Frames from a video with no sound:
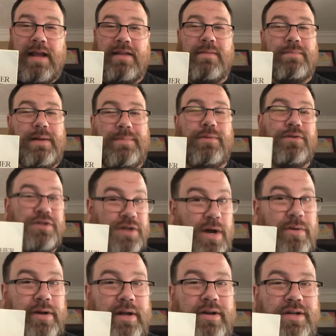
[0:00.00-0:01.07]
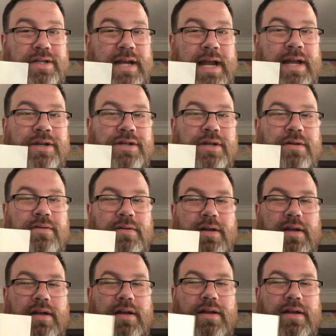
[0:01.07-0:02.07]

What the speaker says: that people don't understand you,